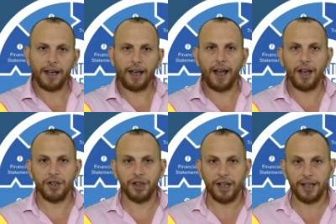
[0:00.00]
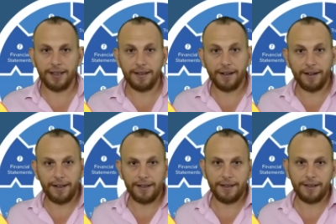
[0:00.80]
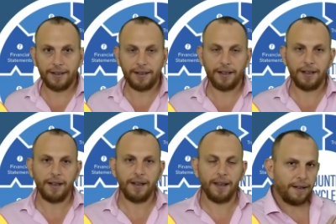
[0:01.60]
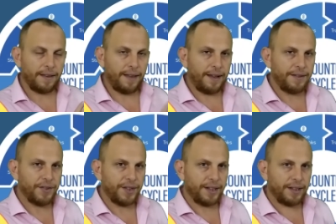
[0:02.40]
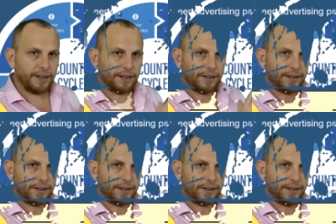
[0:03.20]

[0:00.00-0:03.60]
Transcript: cash is decreased. The entry